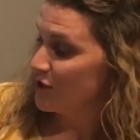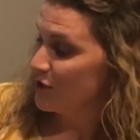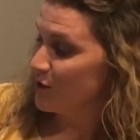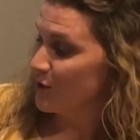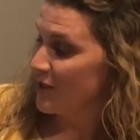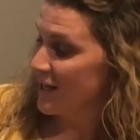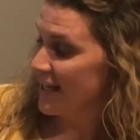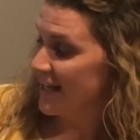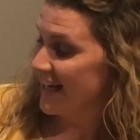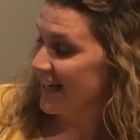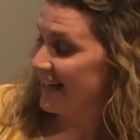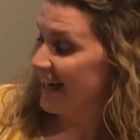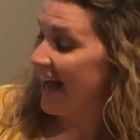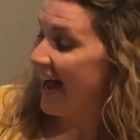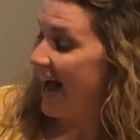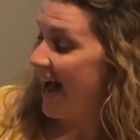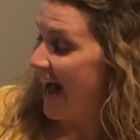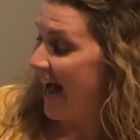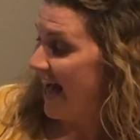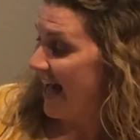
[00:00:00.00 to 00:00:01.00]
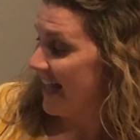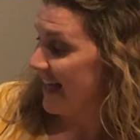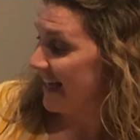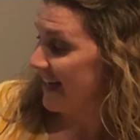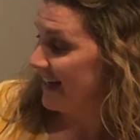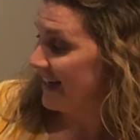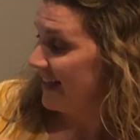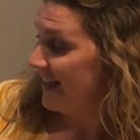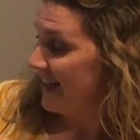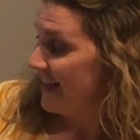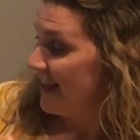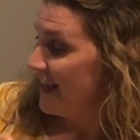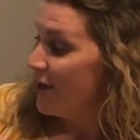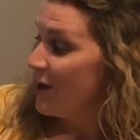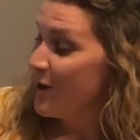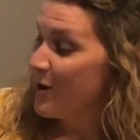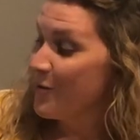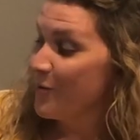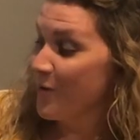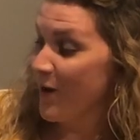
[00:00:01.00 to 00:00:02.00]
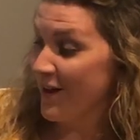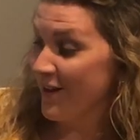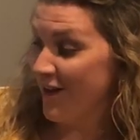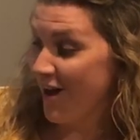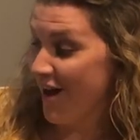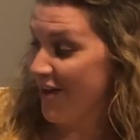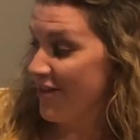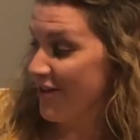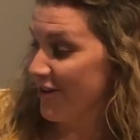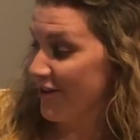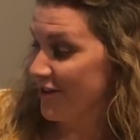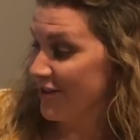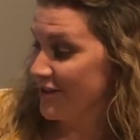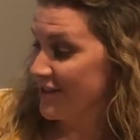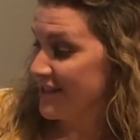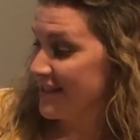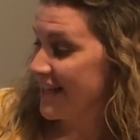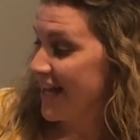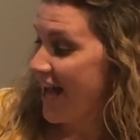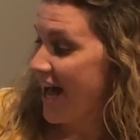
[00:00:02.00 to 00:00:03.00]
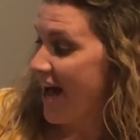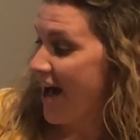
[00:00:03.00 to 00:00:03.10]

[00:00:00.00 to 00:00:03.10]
so they can hide, while others